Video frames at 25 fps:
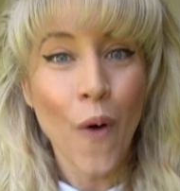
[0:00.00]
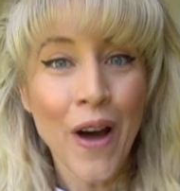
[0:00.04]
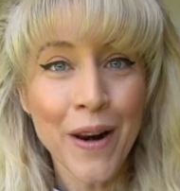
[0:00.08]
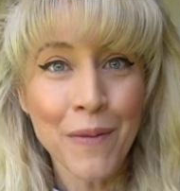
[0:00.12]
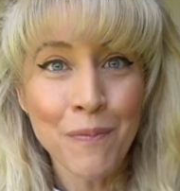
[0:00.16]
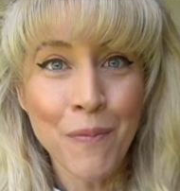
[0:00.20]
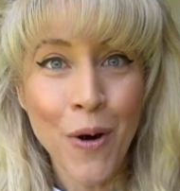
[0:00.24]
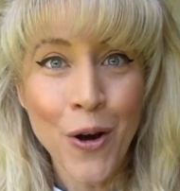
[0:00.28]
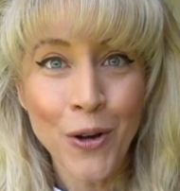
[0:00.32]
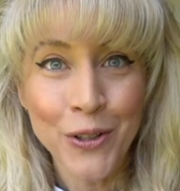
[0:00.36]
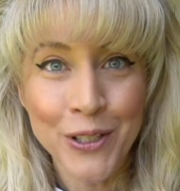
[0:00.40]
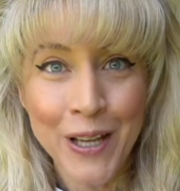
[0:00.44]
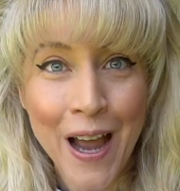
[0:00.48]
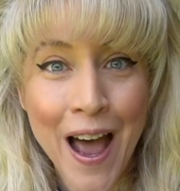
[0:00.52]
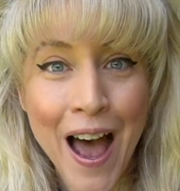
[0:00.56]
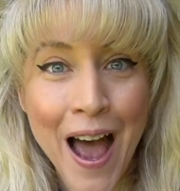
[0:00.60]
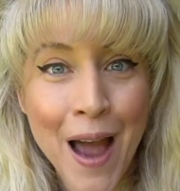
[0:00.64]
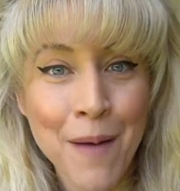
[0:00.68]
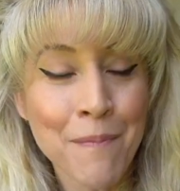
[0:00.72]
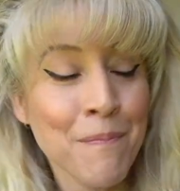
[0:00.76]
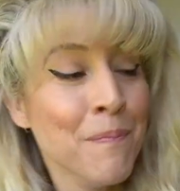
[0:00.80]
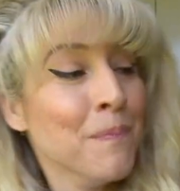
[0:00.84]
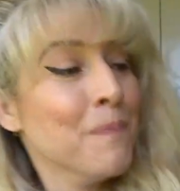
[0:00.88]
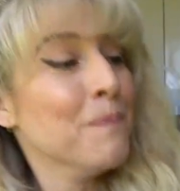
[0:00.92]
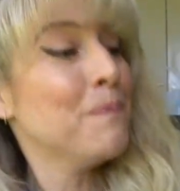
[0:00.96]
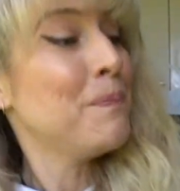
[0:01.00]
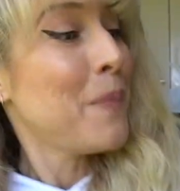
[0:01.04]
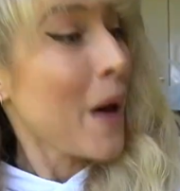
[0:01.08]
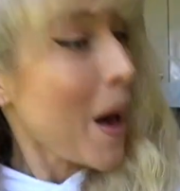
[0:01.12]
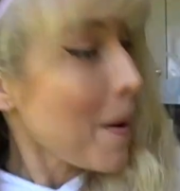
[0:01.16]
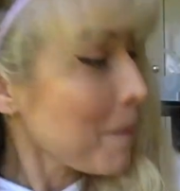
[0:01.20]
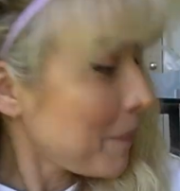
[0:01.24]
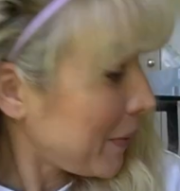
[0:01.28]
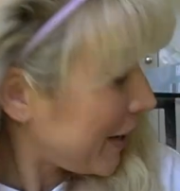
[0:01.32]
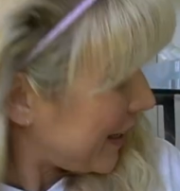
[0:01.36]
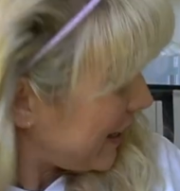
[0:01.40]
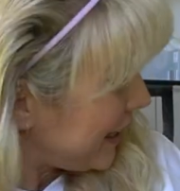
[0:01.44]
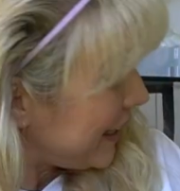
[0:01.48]
one more time?
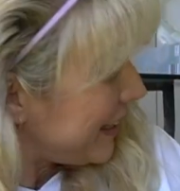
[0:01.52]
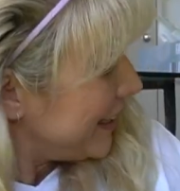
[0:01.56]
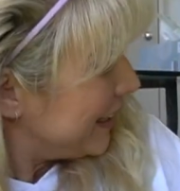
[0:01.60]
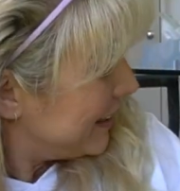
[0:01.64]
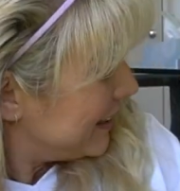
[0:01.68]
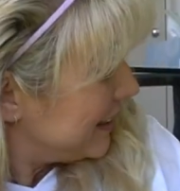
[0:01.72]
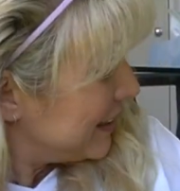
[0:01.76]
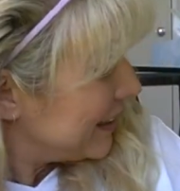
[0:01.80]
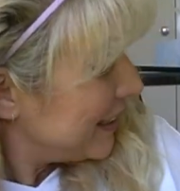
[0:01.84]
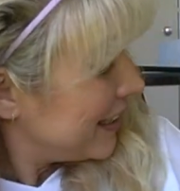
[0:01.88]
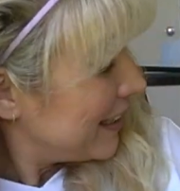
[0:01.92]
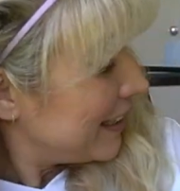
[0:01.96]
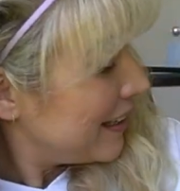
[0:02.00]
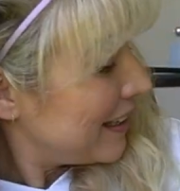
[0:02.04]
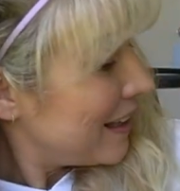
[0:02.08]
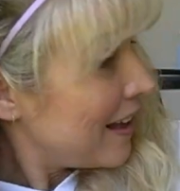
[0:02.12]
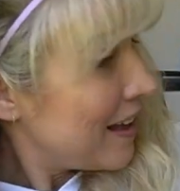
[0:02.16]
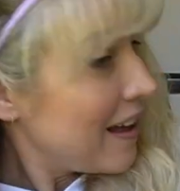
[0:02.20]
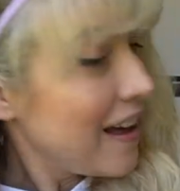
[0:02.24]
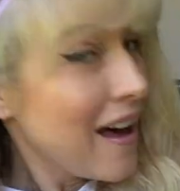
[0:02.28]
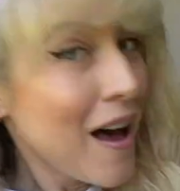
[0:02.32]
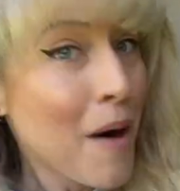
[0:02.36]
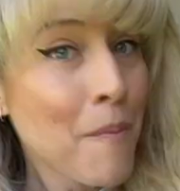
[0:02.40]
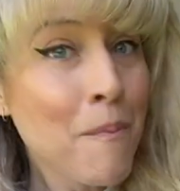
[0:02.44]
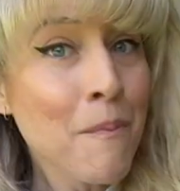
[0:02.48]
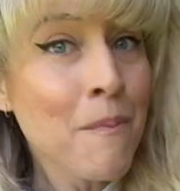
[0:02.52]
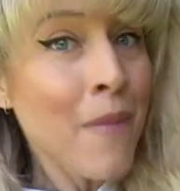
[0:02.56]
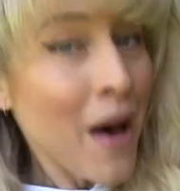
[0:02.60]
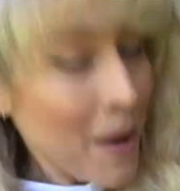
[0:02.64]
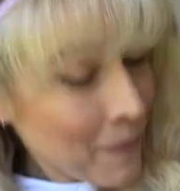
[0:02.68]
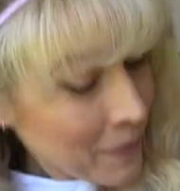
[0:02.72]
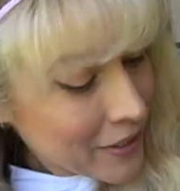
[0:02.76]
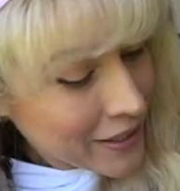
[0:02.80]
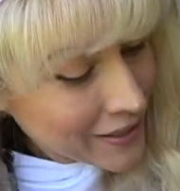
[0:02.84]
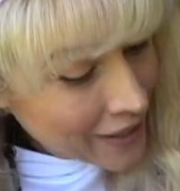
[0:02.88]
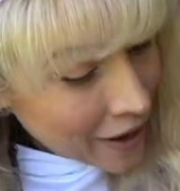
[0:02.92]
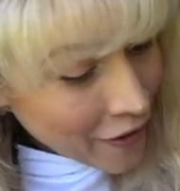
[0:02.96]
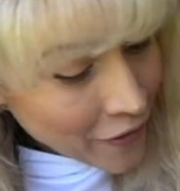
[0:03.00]
Puppy,
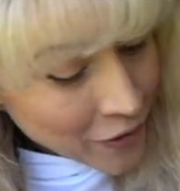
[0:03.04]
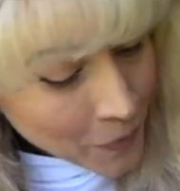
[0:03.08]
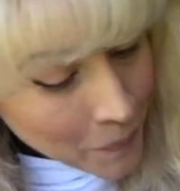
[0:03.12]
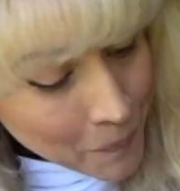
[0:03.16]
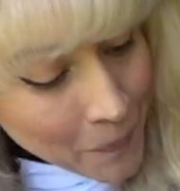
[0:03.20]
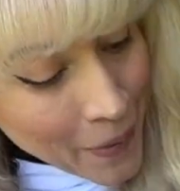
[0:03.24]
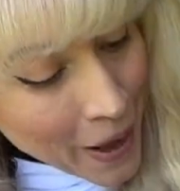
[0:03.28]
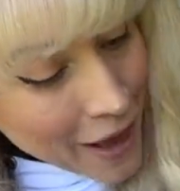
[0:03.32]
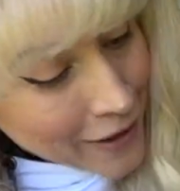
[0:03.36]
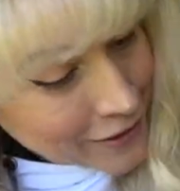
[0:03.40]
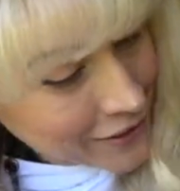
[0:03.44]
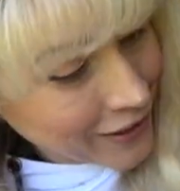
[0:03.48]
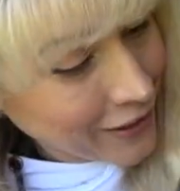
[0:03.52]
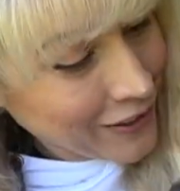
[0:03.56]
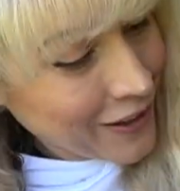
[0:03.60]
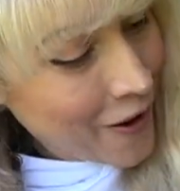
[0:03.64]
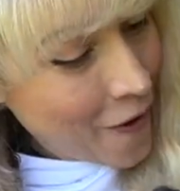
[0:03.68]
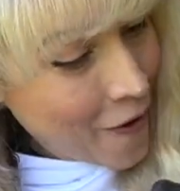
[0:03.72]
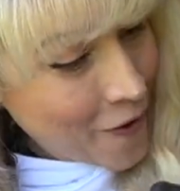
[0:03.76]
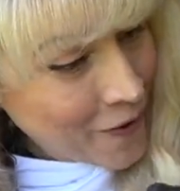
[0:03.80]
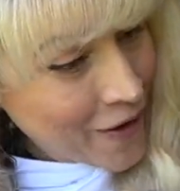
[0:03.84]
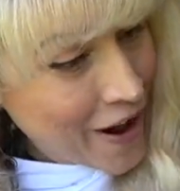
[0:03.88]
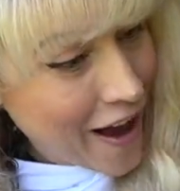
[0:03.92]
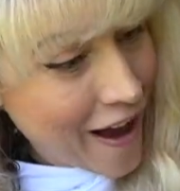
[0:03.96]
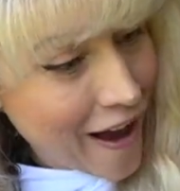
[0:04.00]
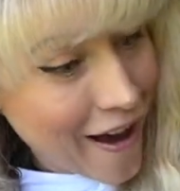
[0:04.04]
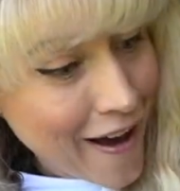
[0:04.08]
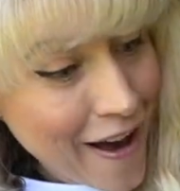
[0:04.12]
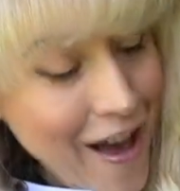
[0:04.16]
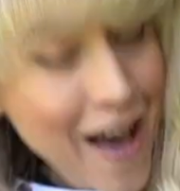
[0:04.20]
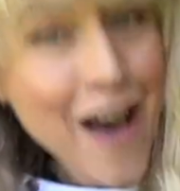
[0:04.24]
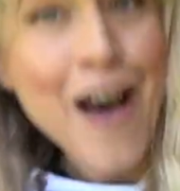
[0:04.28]
mommy's going to Barcelona,